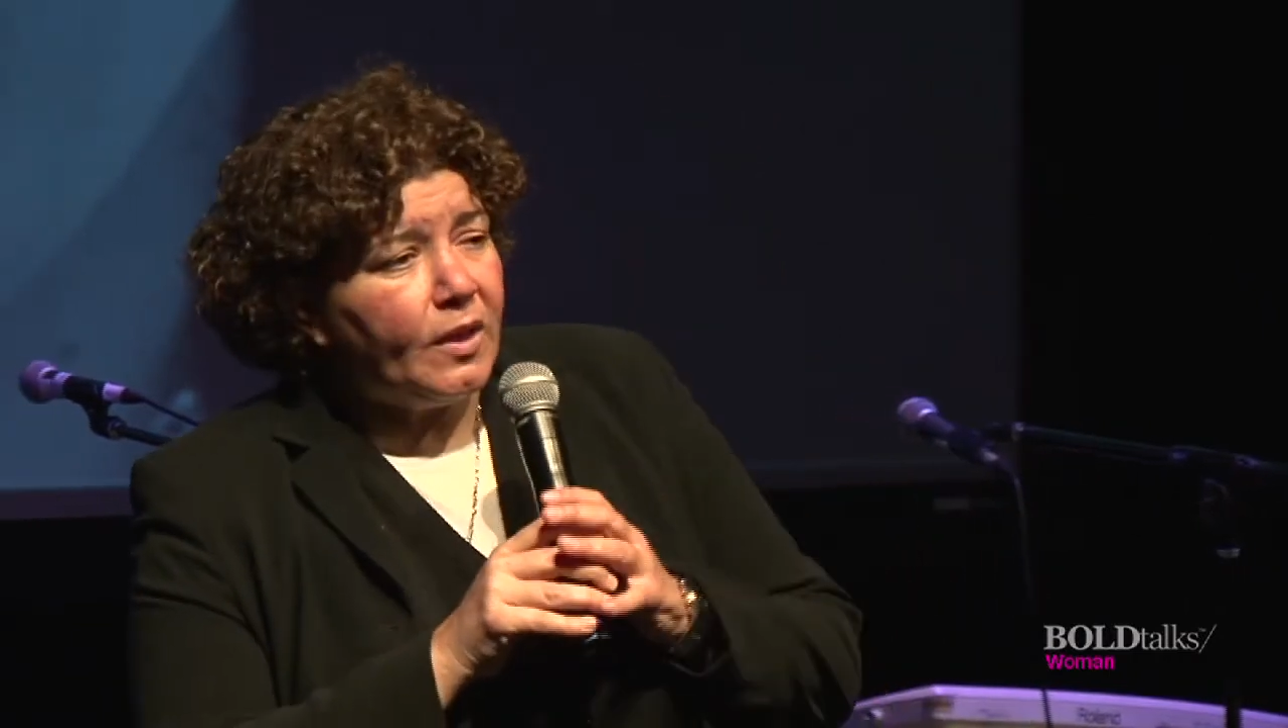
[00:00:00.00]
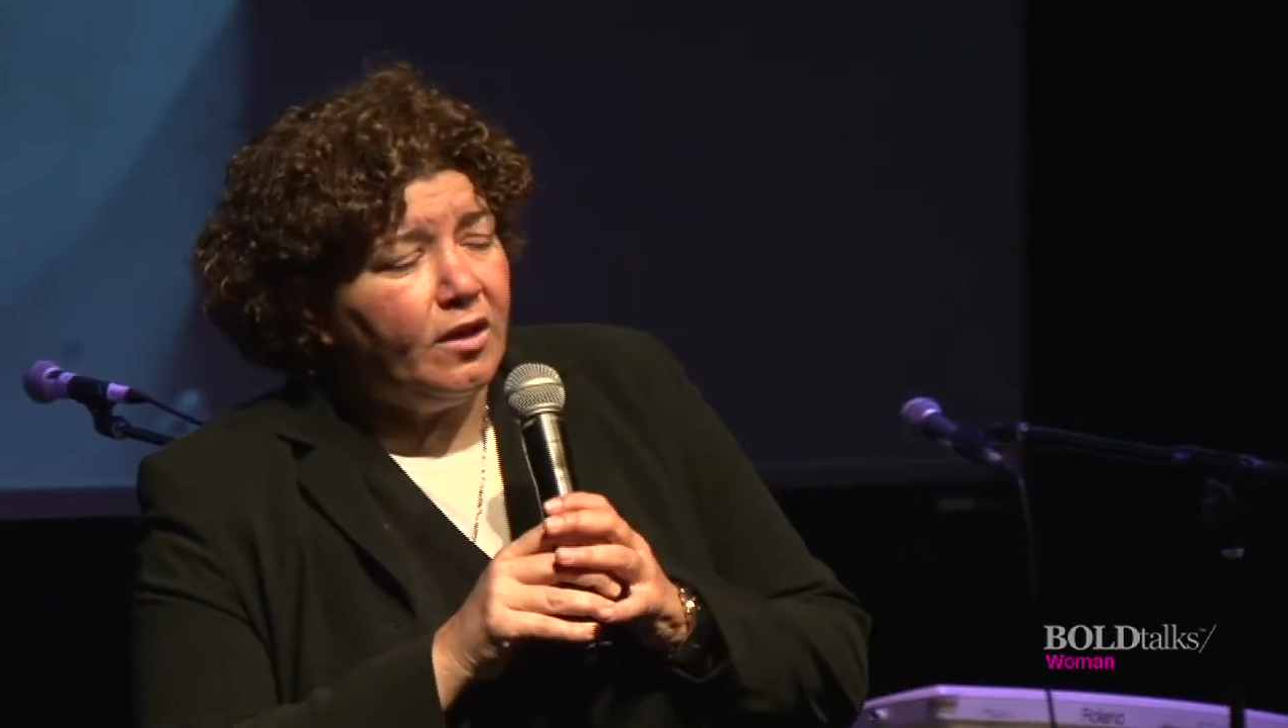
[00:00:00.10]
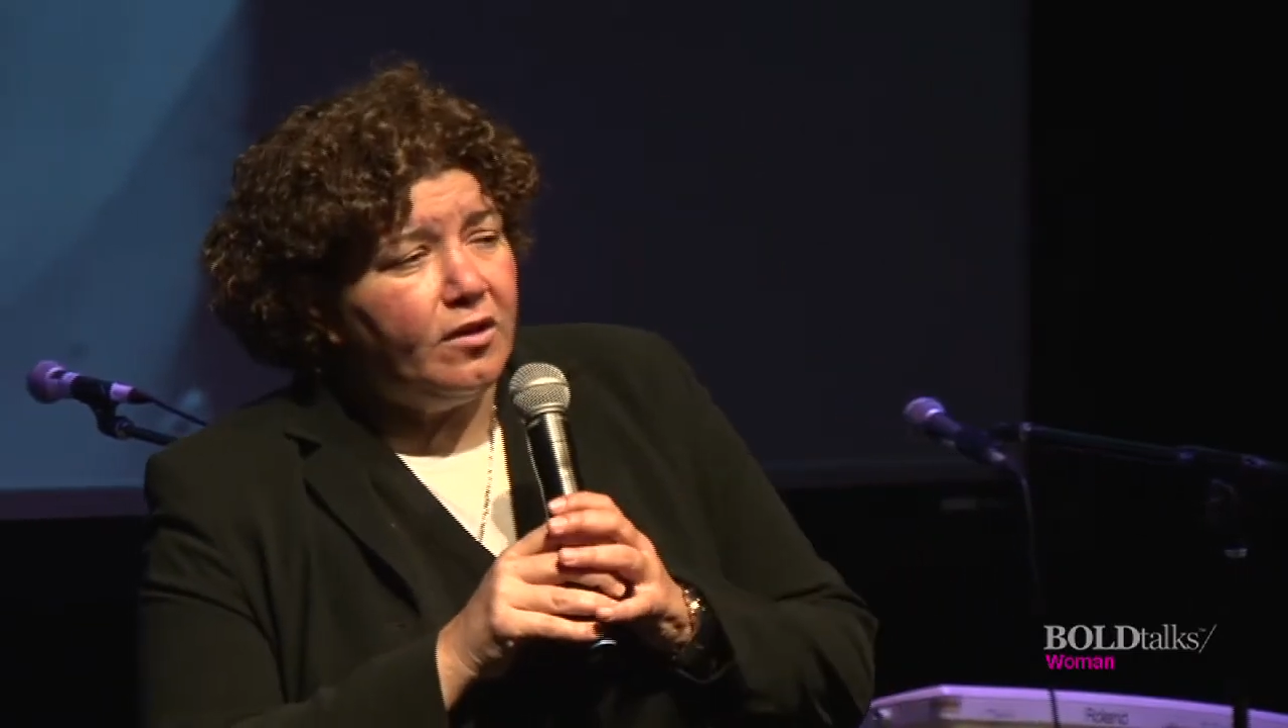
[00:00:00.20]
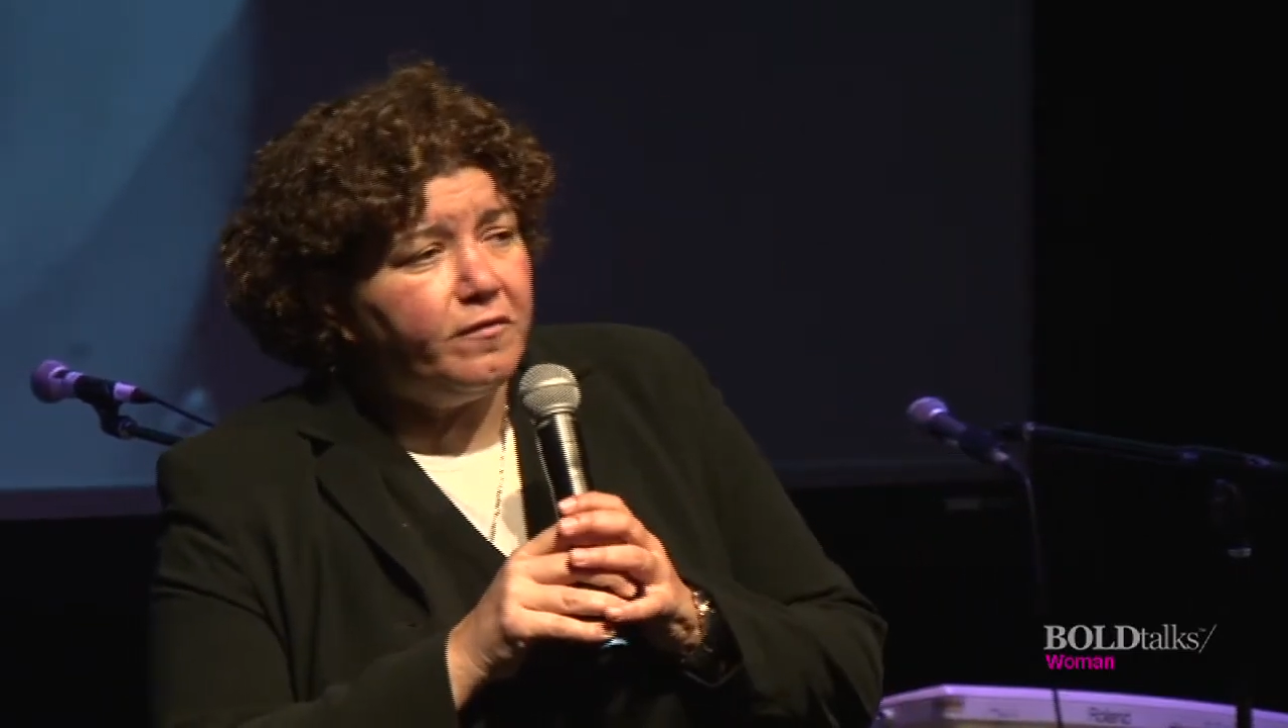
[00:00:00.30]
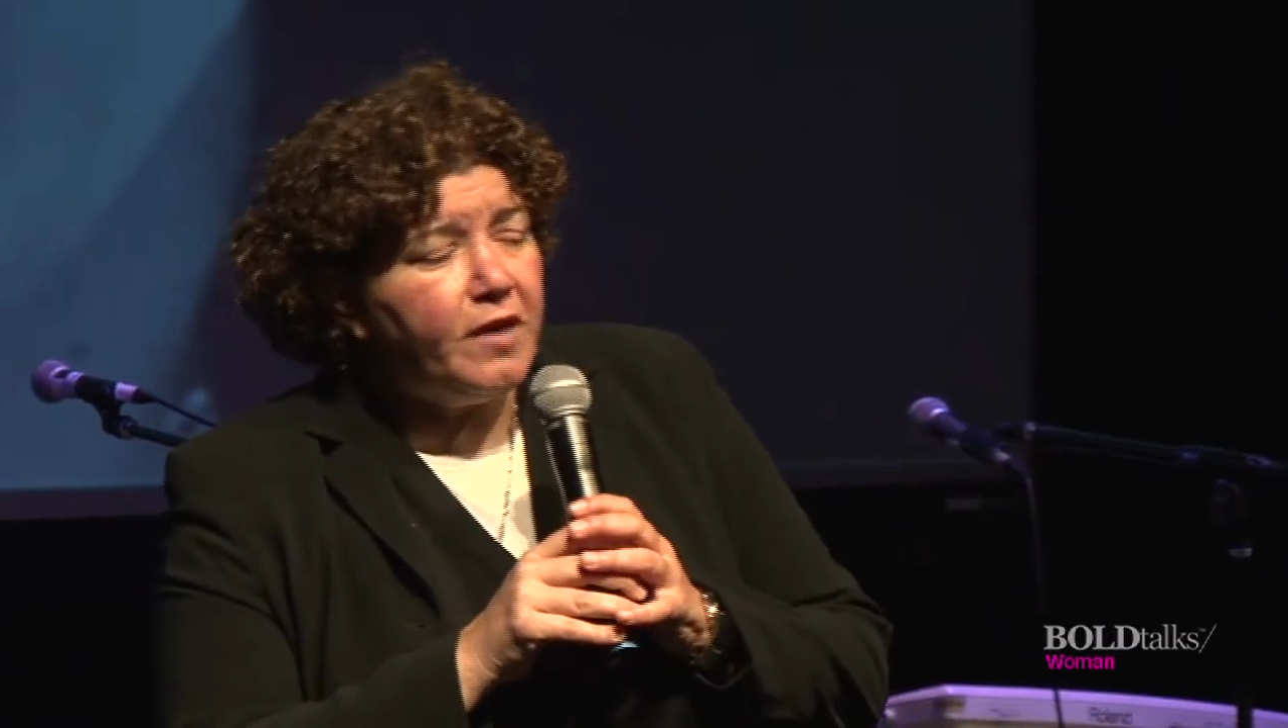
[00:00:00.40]

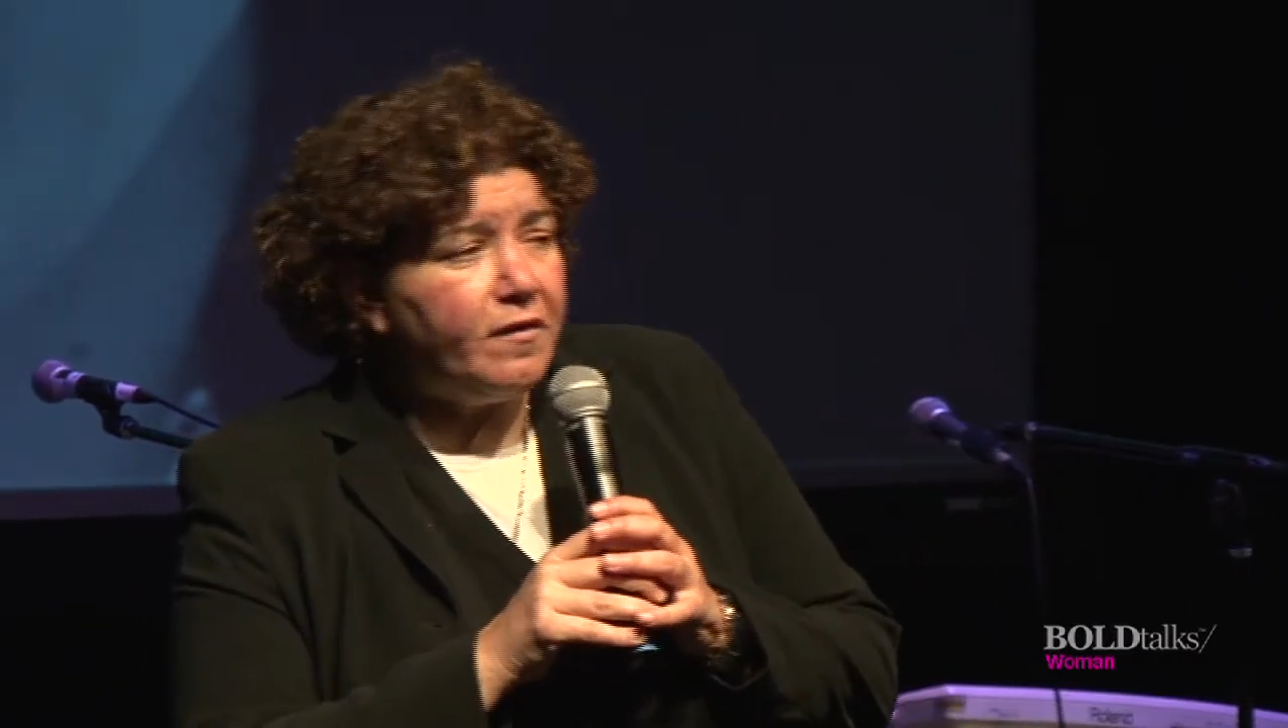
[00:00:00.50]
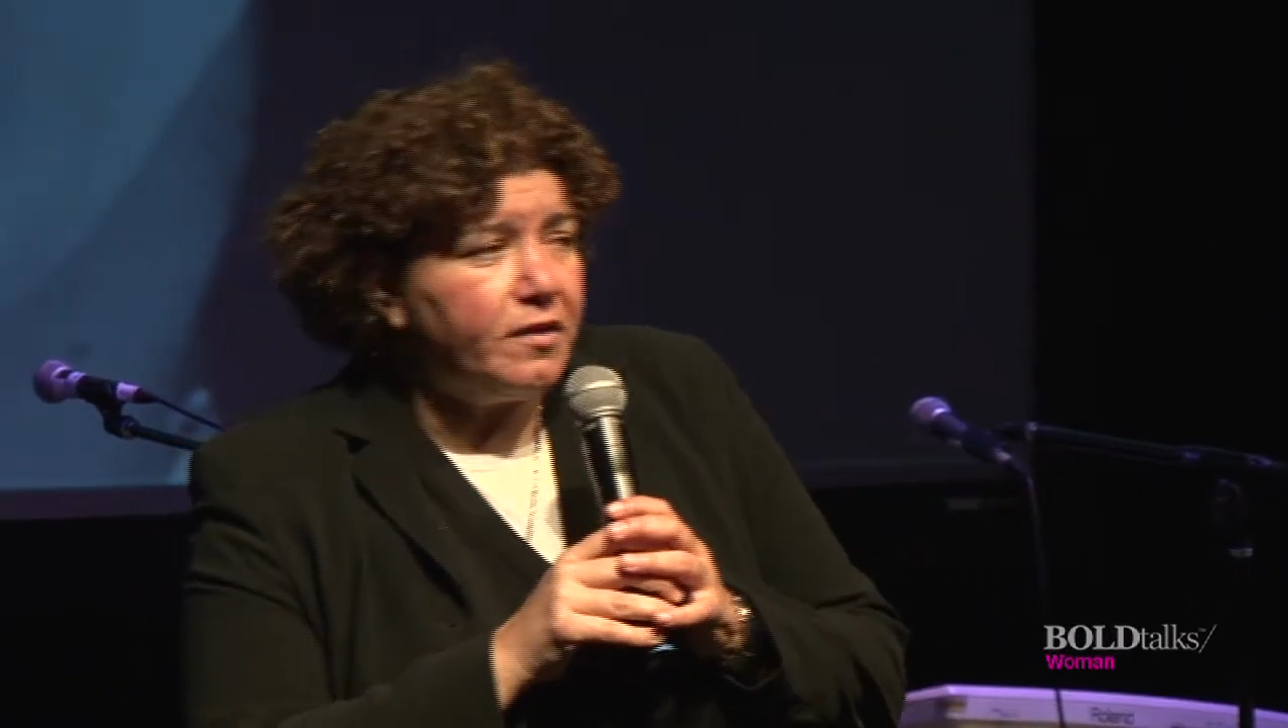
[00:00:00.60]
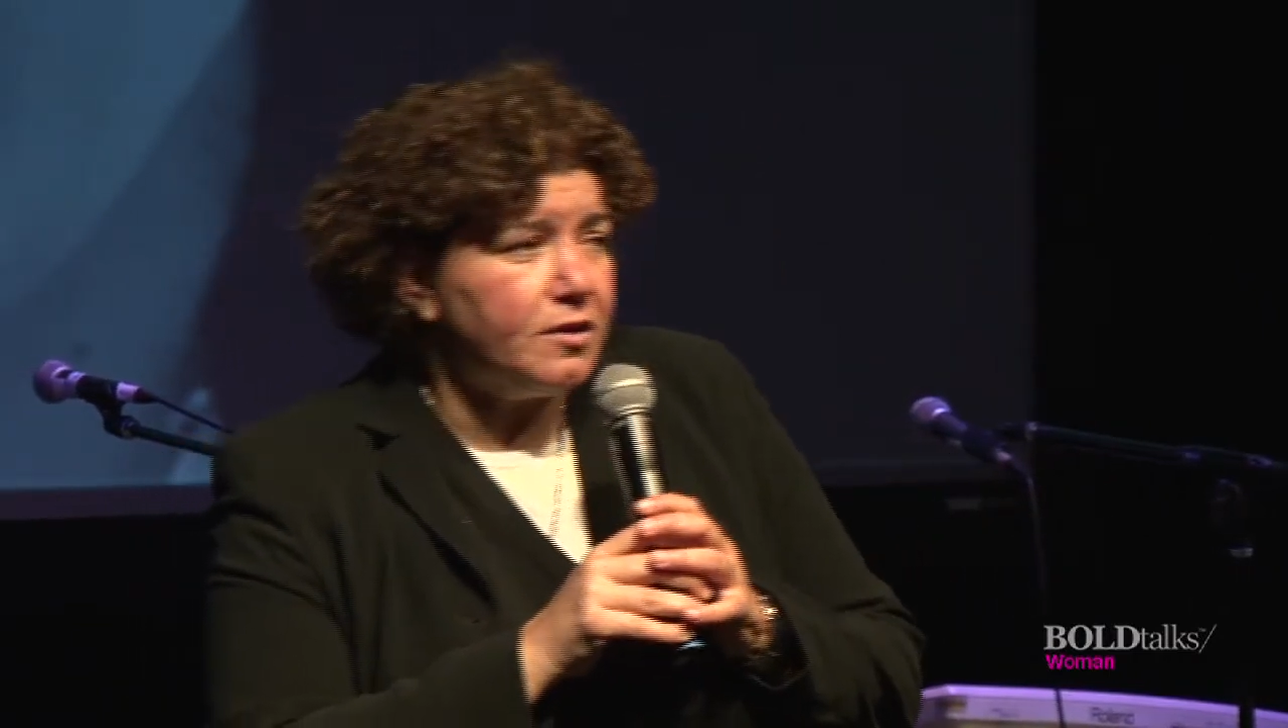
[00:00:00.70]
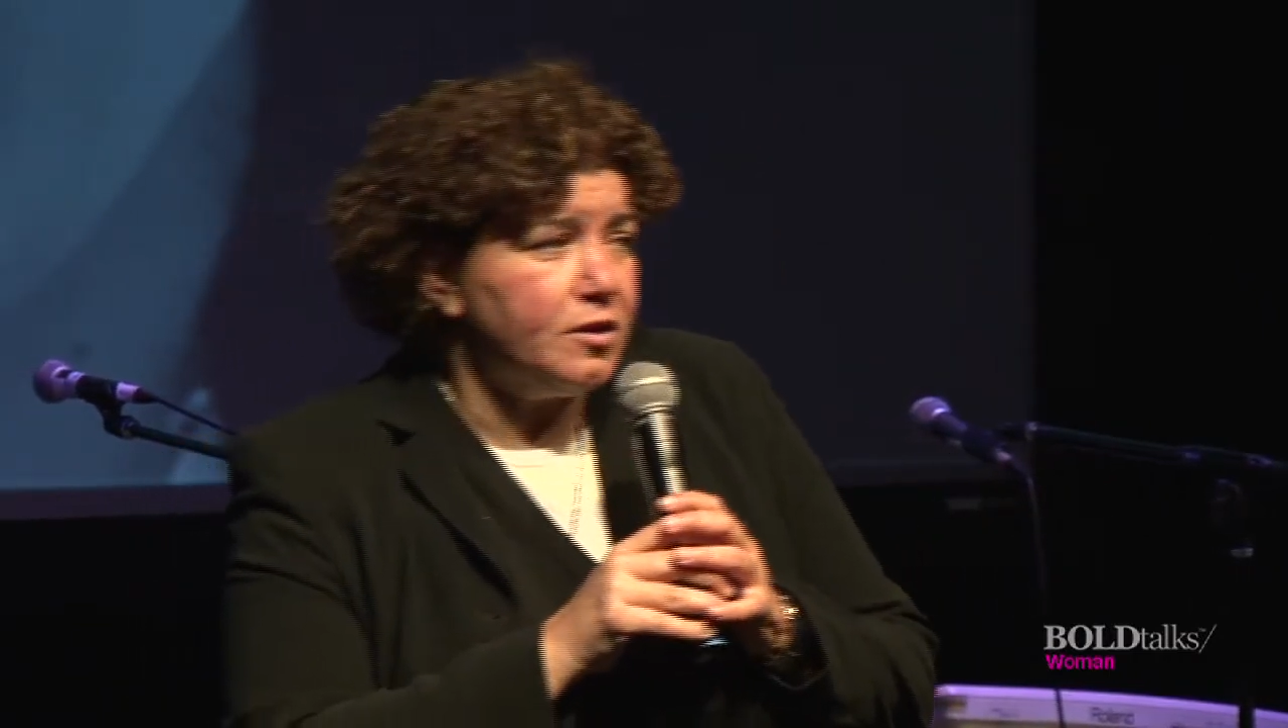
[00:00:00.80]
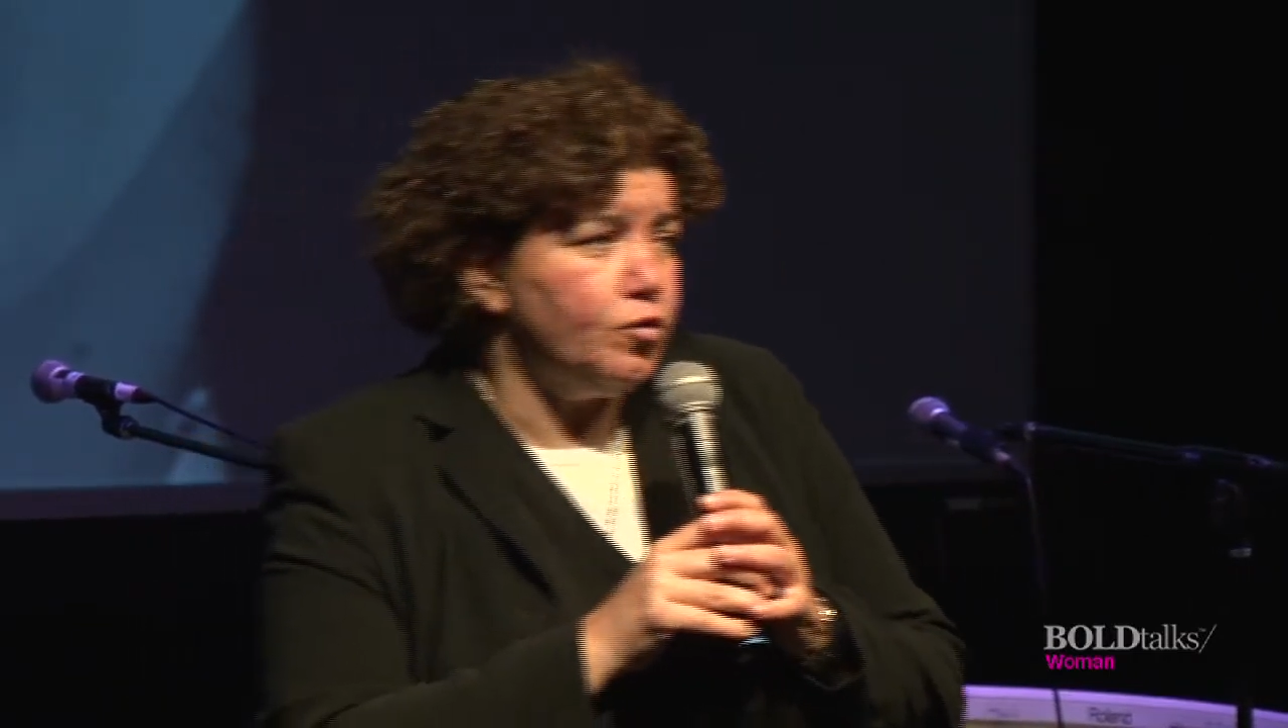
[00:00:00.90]
Uh, 5,000